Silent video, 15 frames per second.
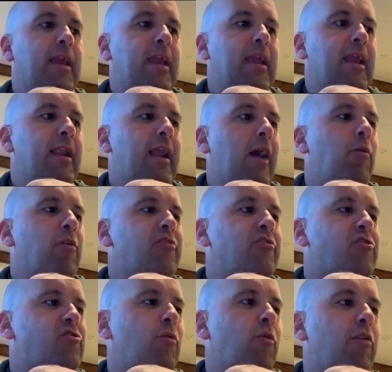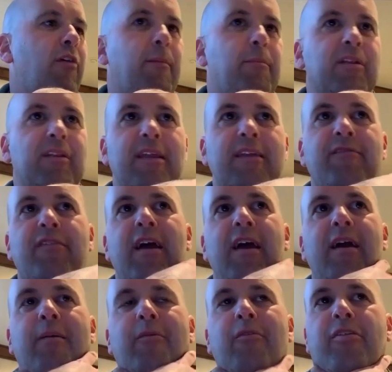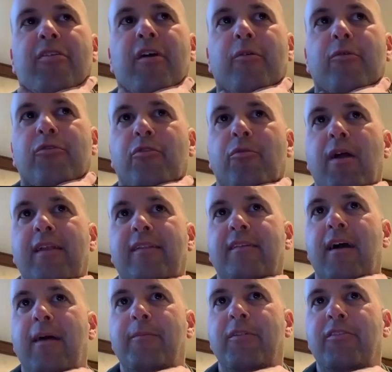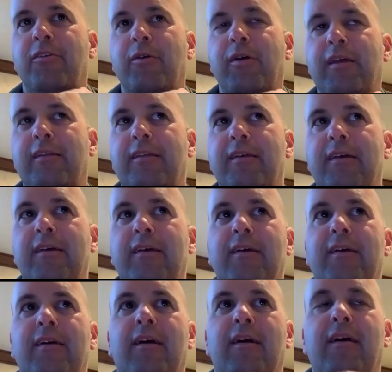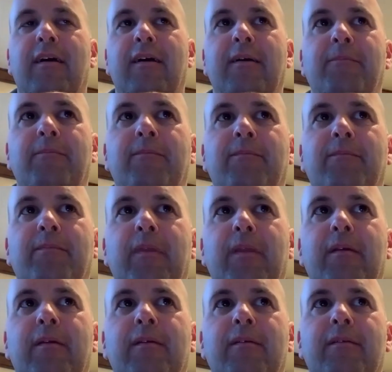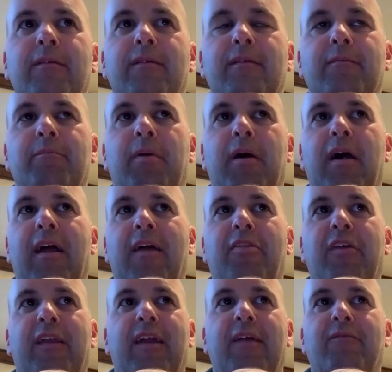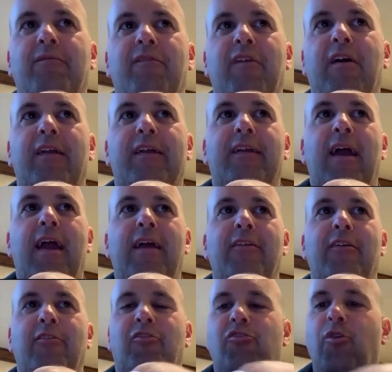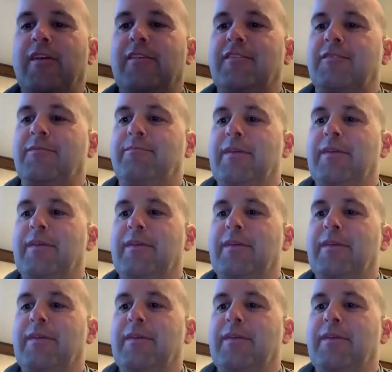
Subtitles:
And I wasn't sure whether I believed them or thought it was the right time to do it. But I think I felt like I had no choice